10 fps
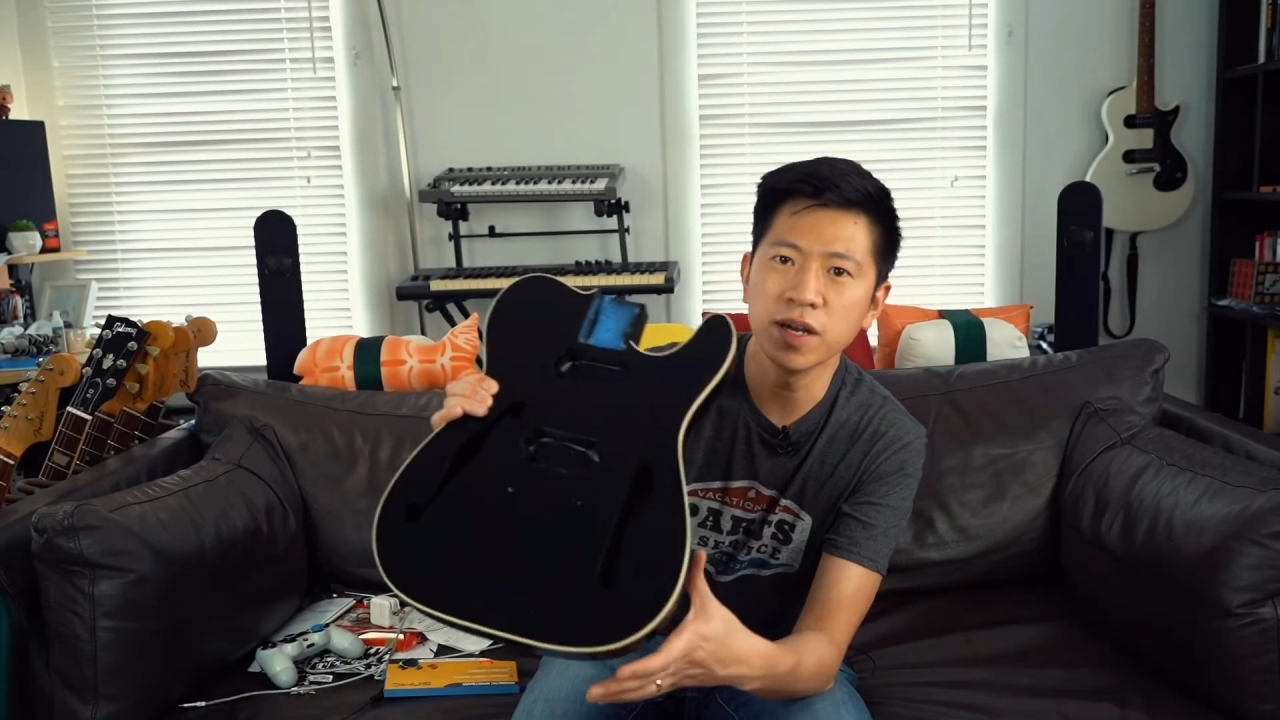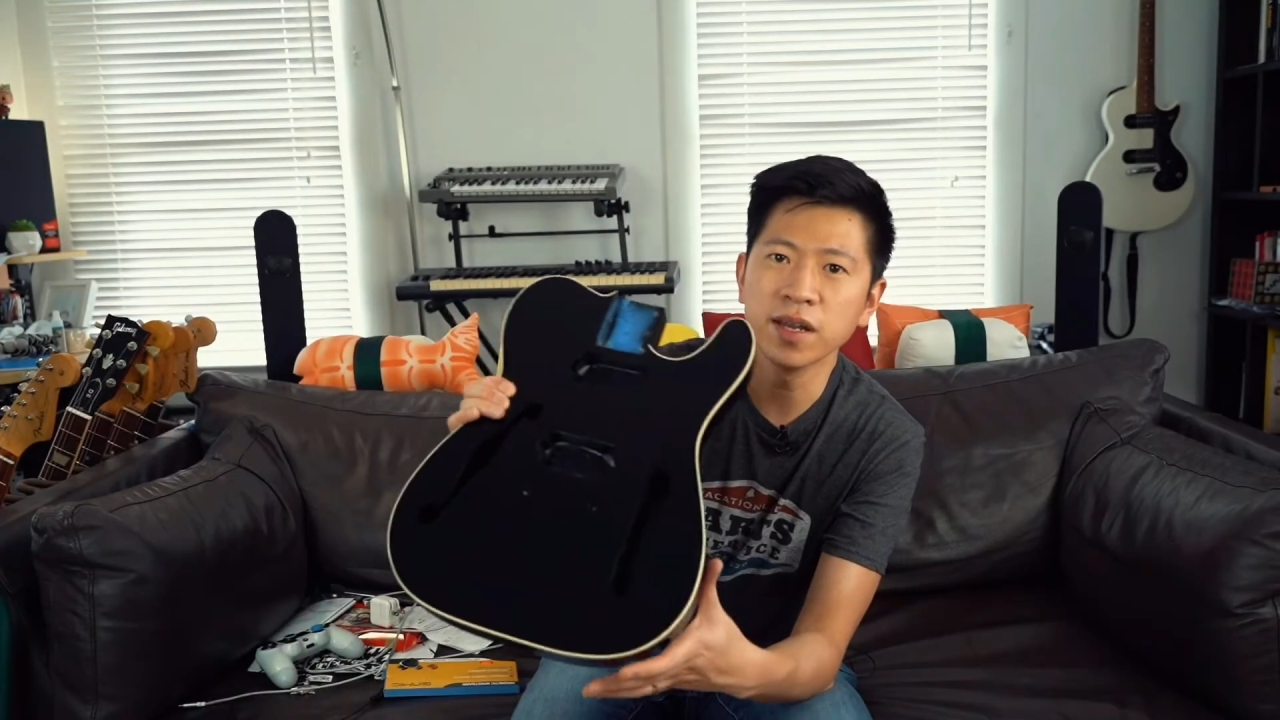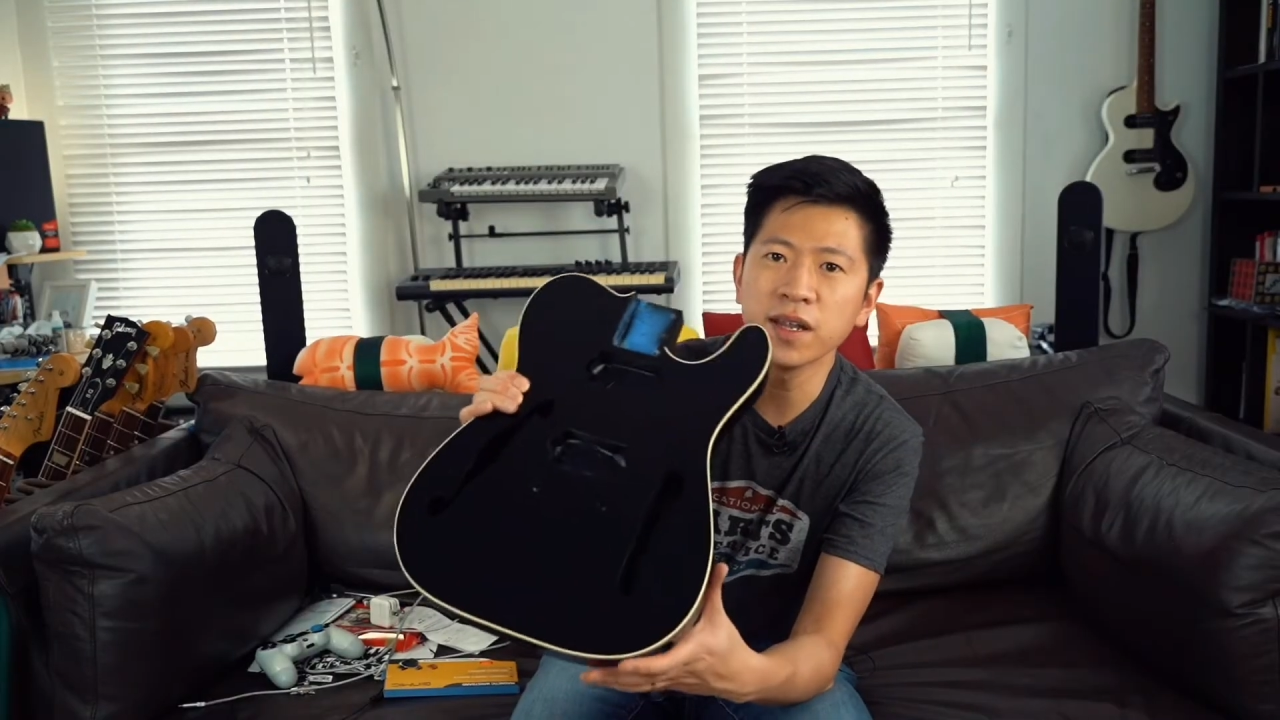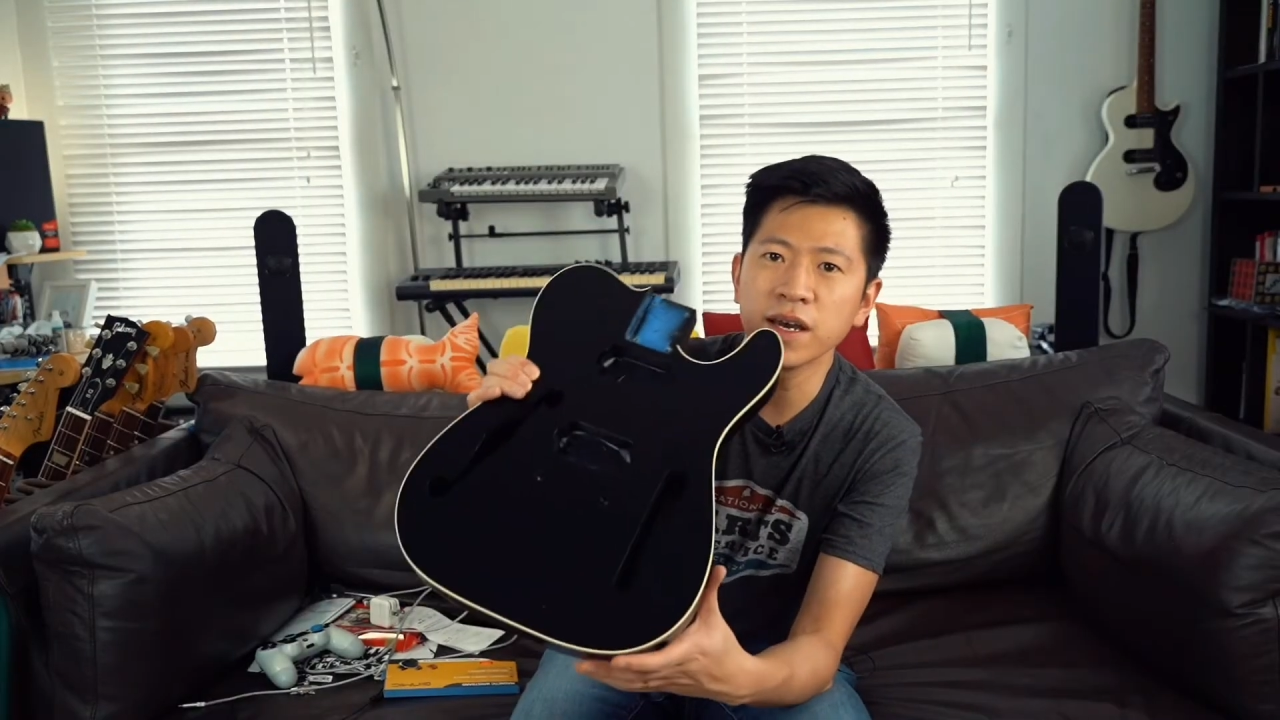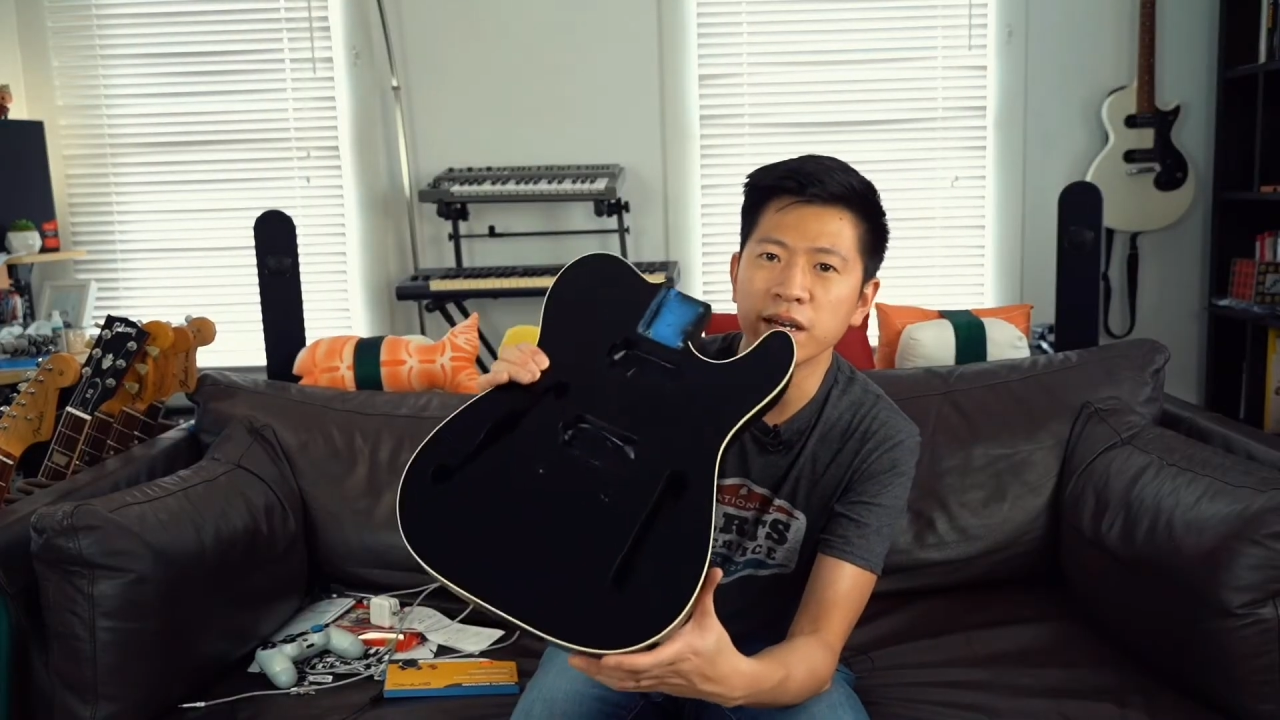
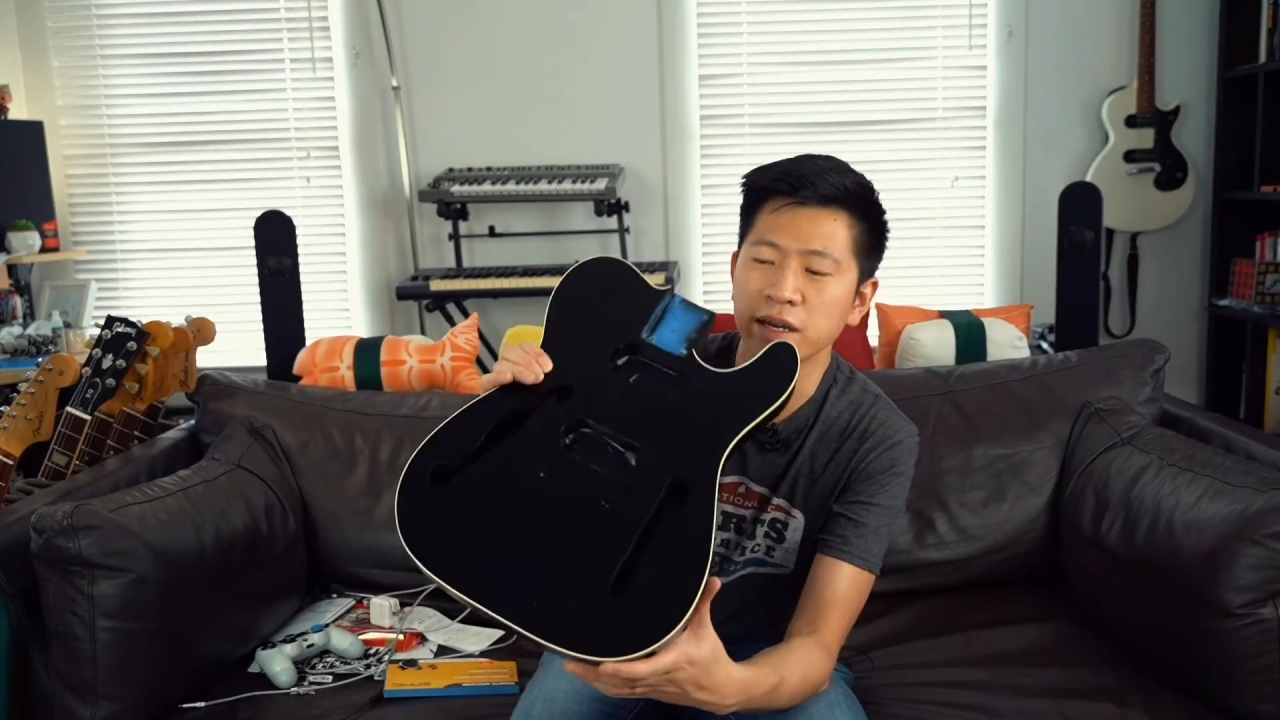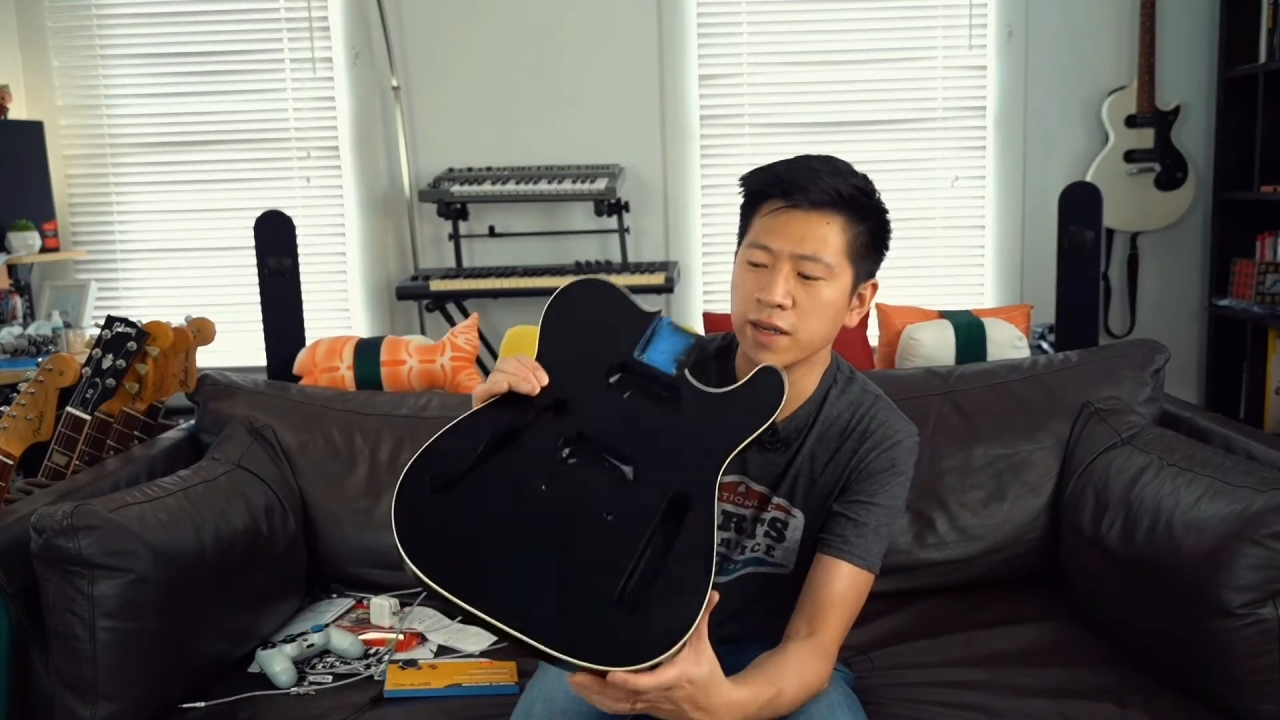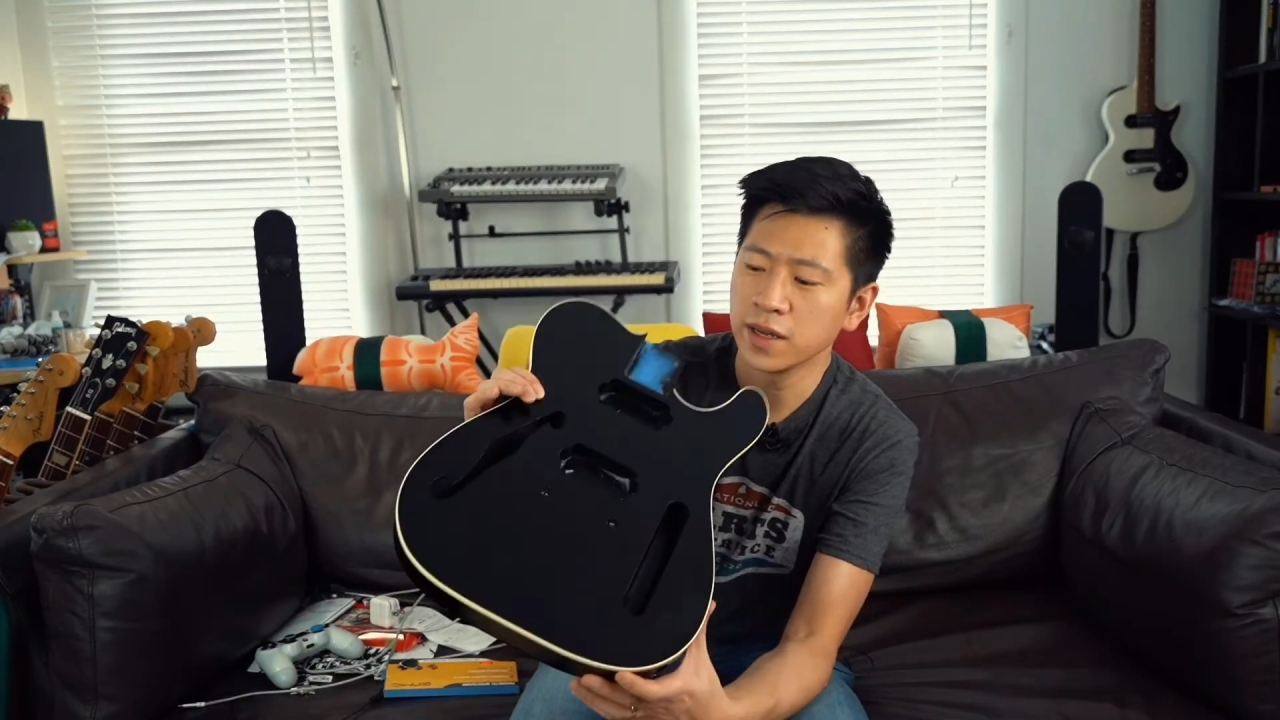light